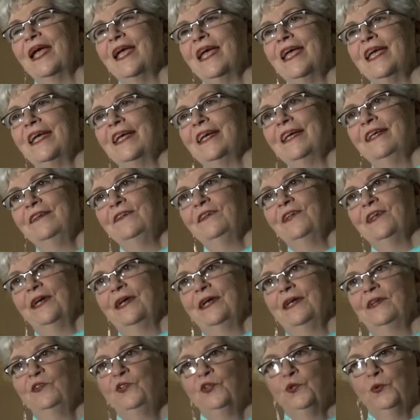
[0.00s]
and
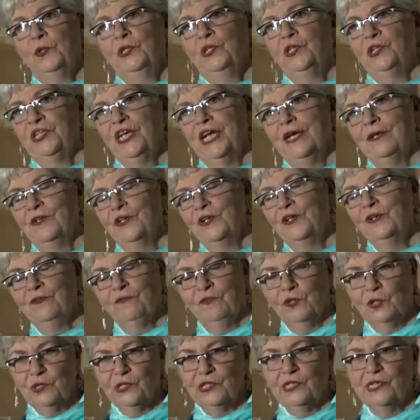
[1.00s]
uh, Georgetown
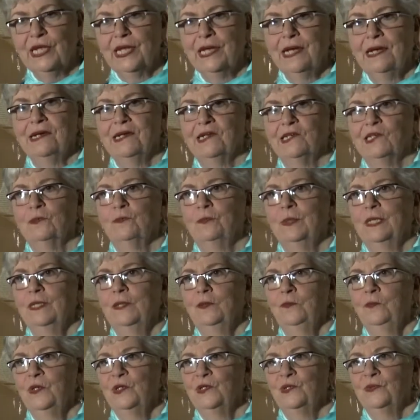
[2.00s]
University
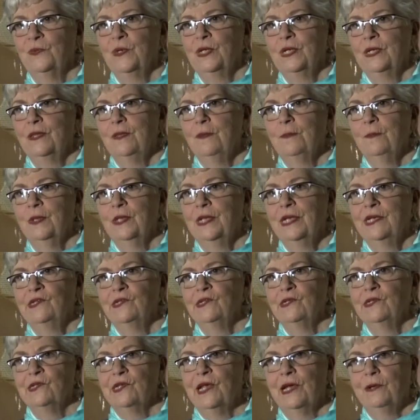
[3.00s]
Hospital was one of the
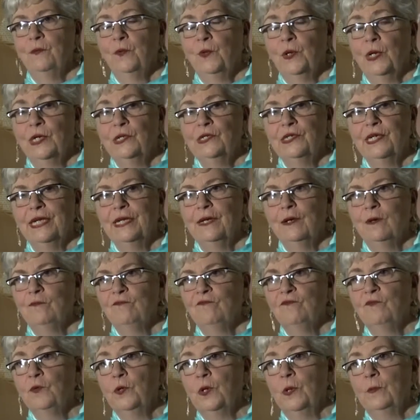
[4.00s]
places I worked to
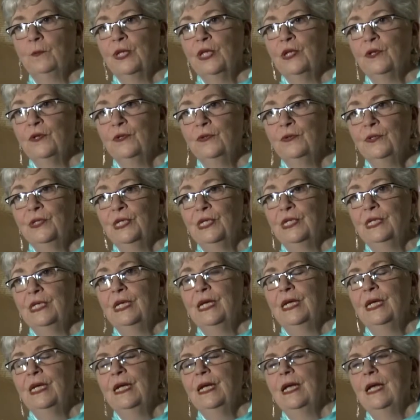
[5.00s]
help form a union.
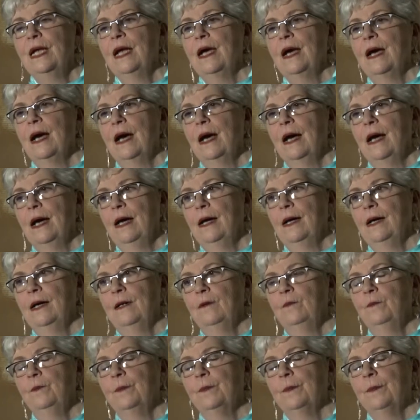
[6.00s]

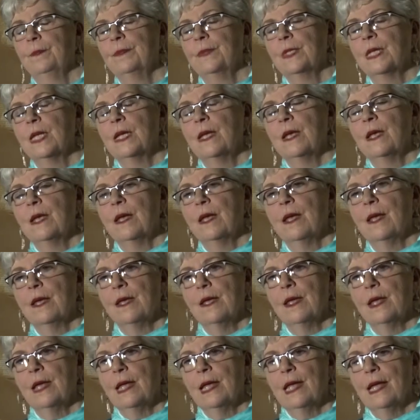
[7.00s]
Um,
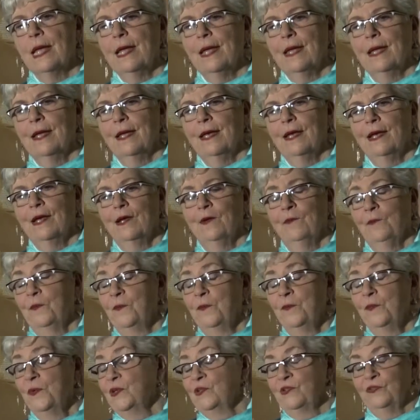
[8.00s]
I
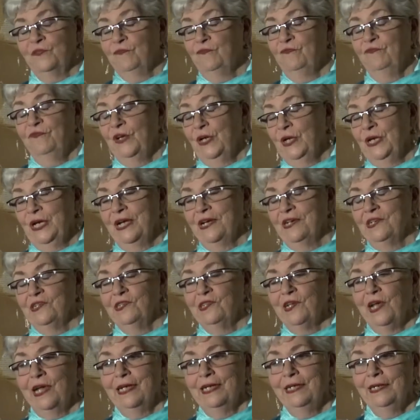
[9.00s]
was very
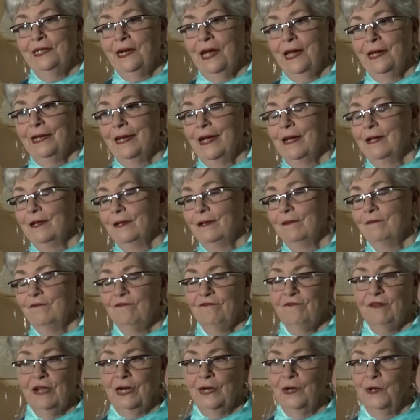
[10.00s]
excited. I got
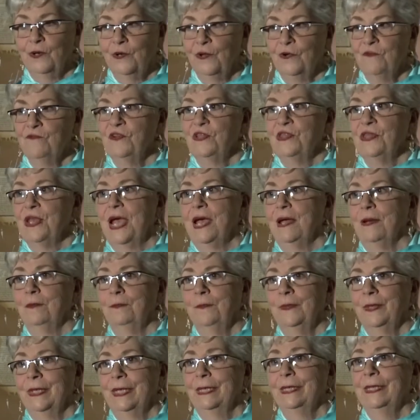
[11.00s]
fired over
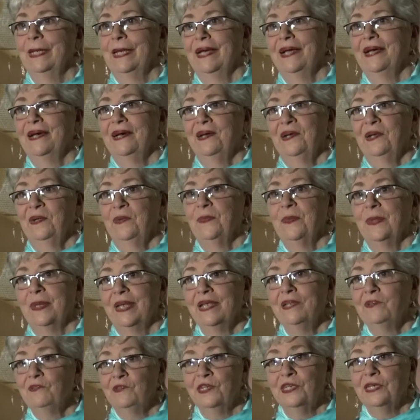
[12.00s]
that, but uh,
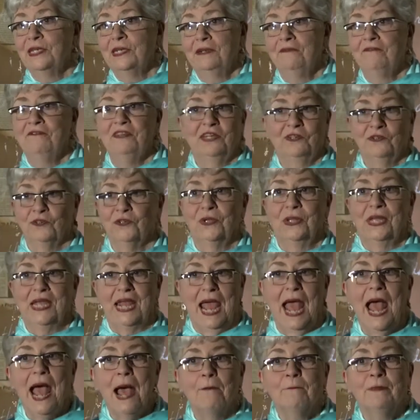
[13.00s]
it did eventually
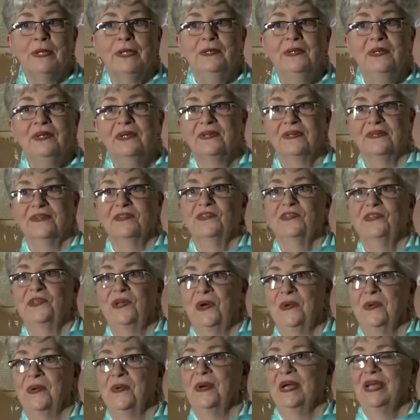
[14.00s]
happen.
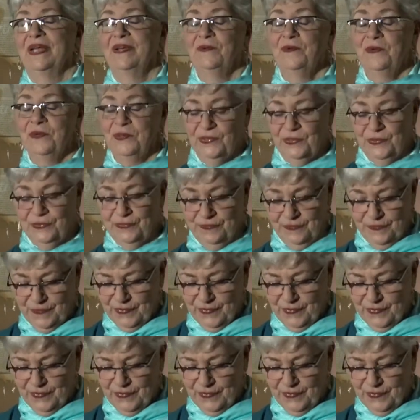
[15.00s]
So it was a